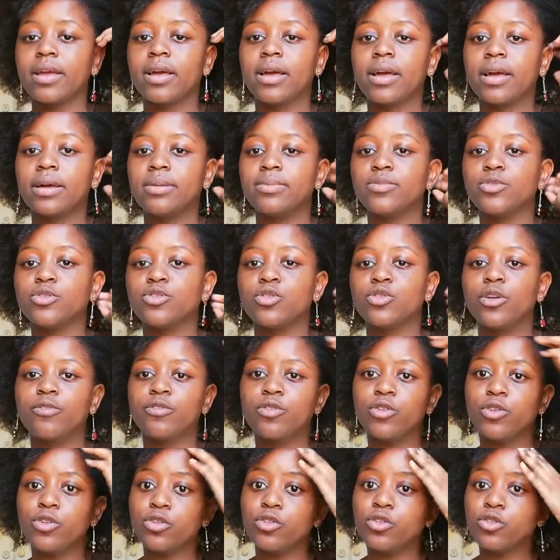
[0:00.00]
So if you
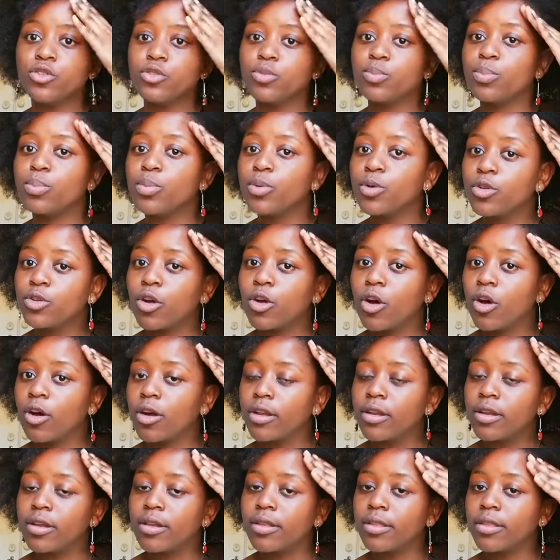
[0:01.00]
could just put on
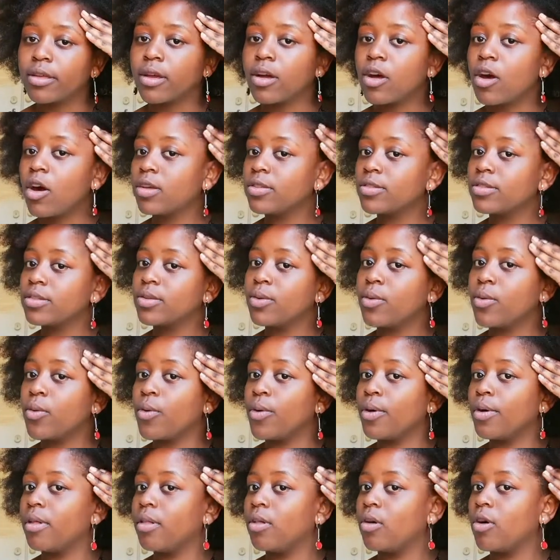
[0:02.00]
the castor
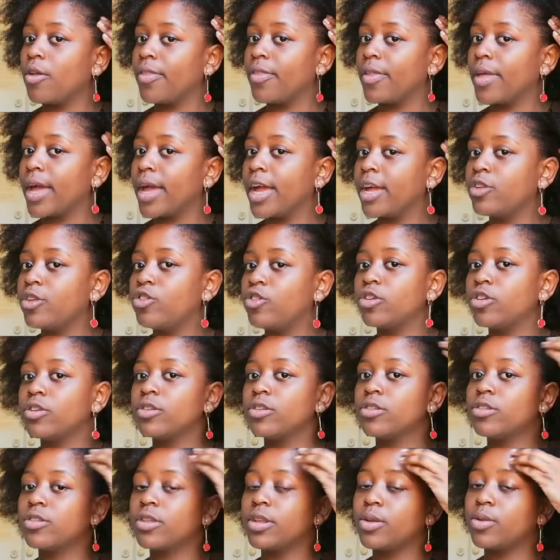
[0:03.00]
oil on the edges,
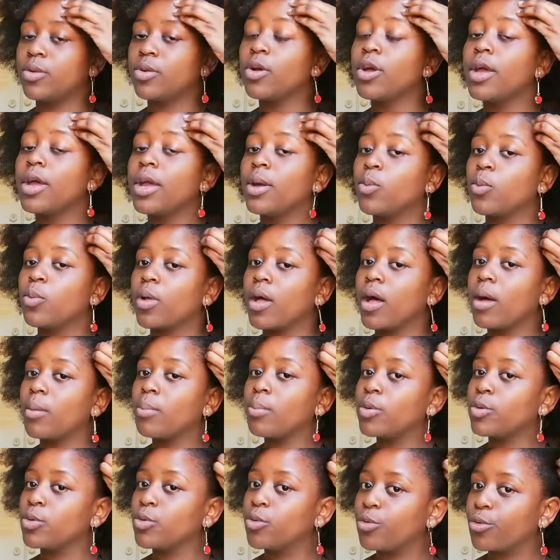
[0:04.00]
and it will help it
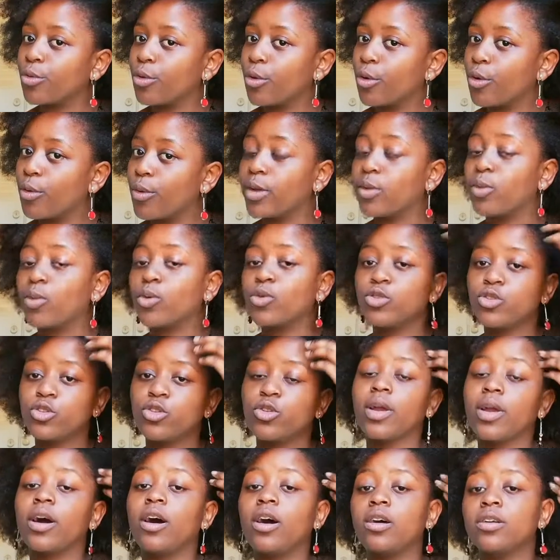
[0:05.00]
grow, and also
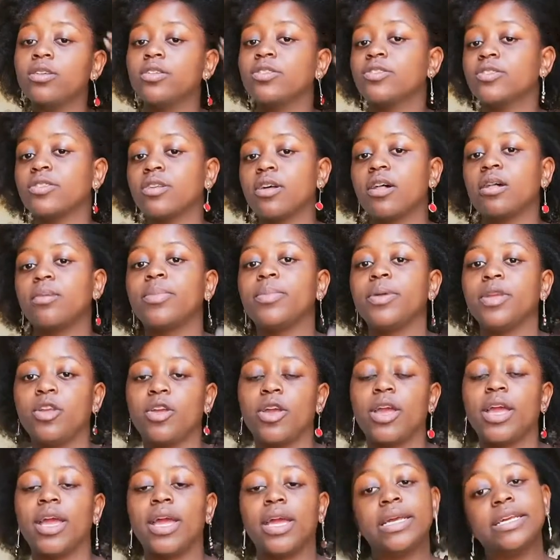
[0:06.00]
your scalp and your
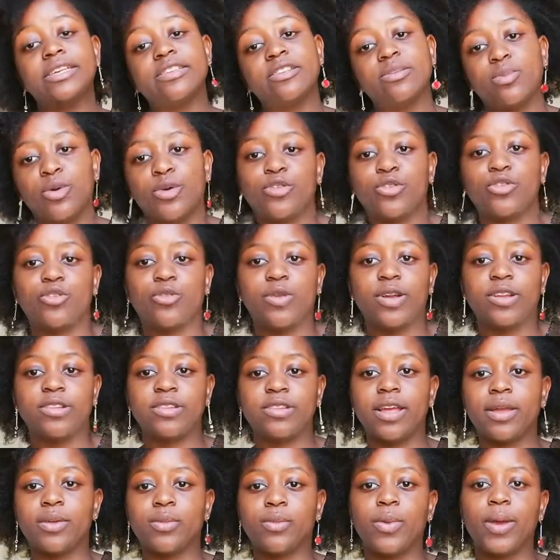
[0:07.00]
hair is moisturized that
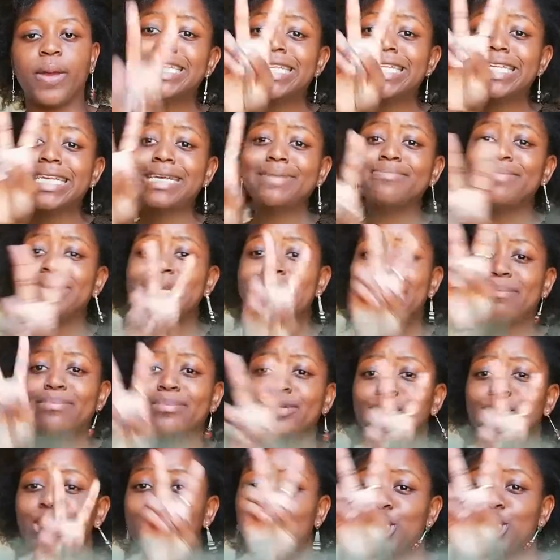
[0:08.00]
way. Tip number
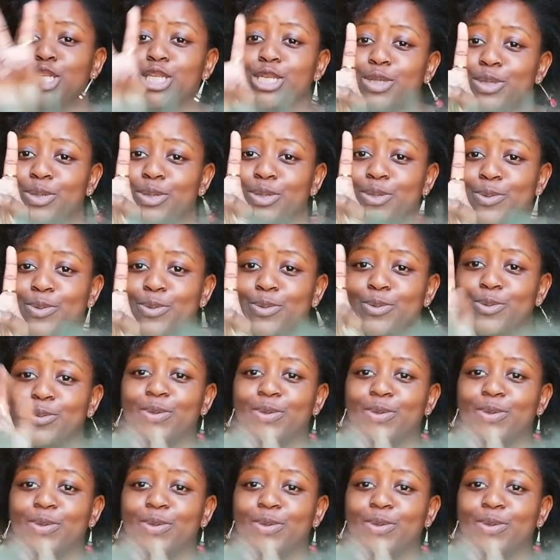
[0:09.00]
2,